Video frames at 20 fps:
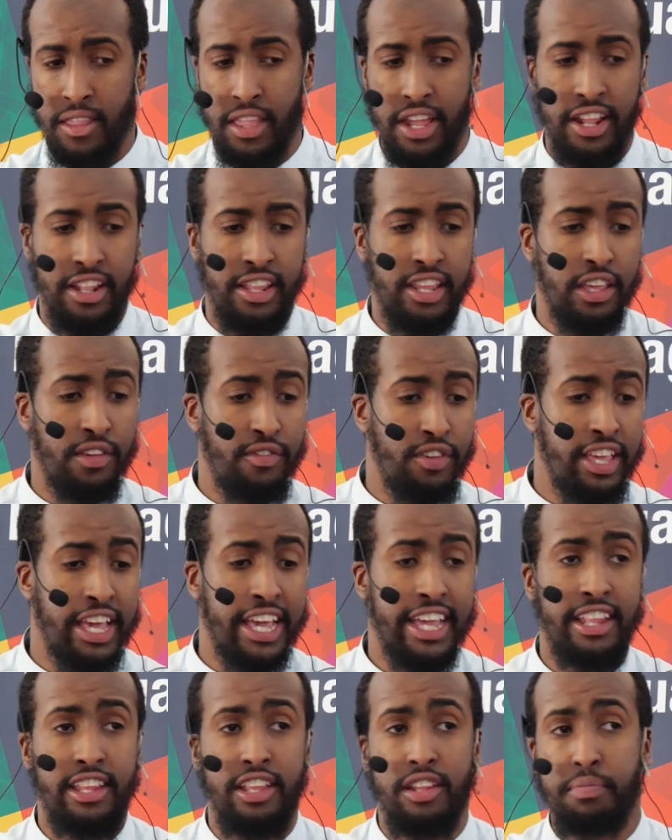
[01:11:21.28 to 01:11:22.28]
that a
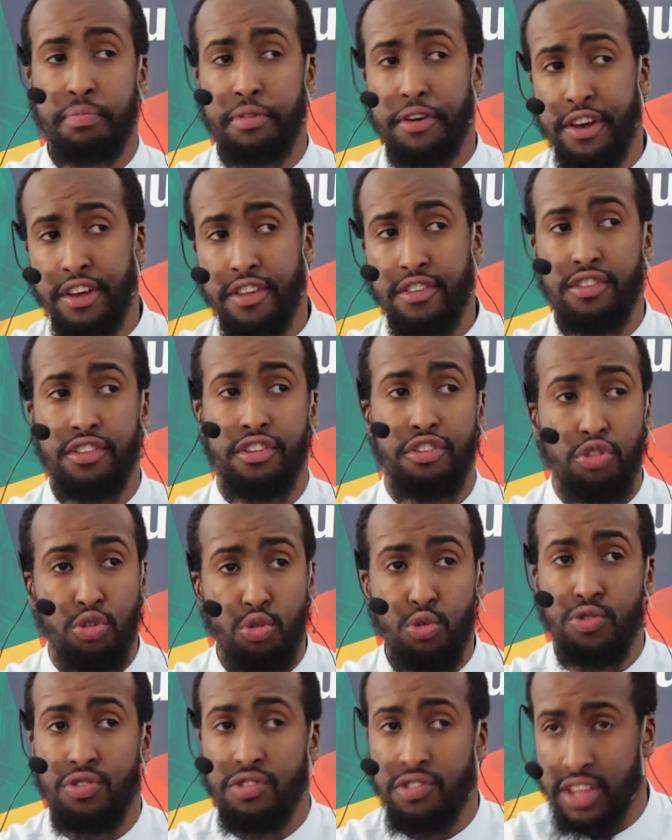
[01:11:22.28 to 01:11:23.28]
deviated
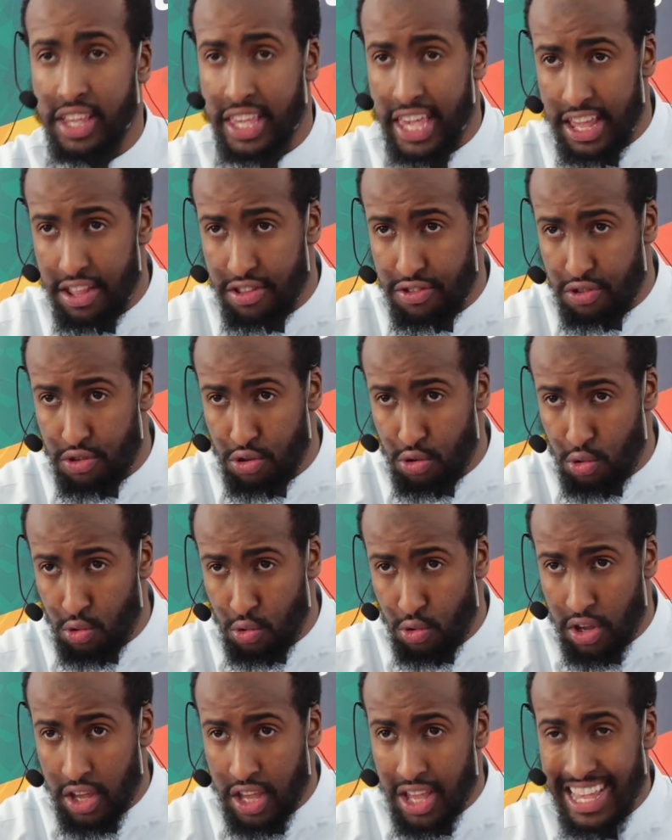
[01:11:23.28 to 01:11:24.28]
person uses against
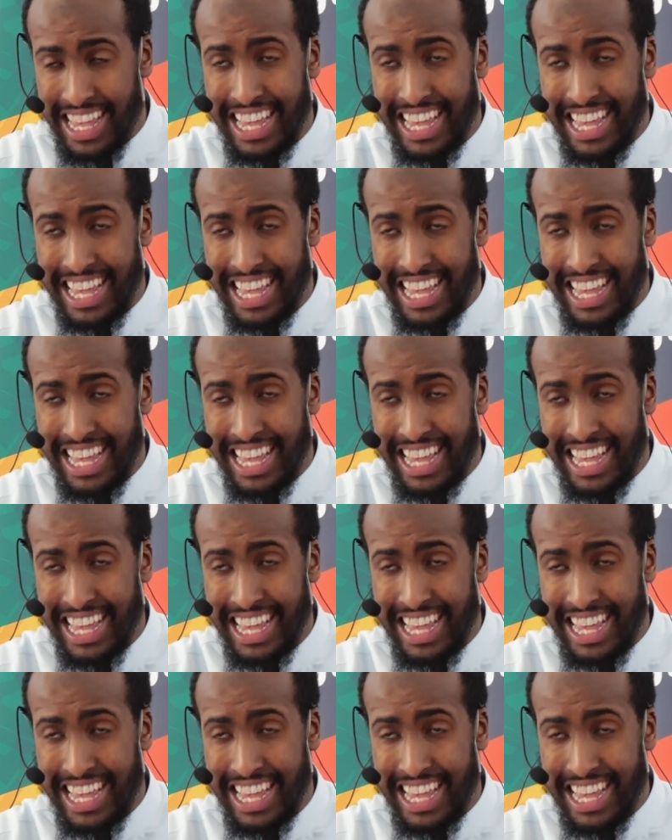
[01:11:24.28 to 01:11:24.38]
you,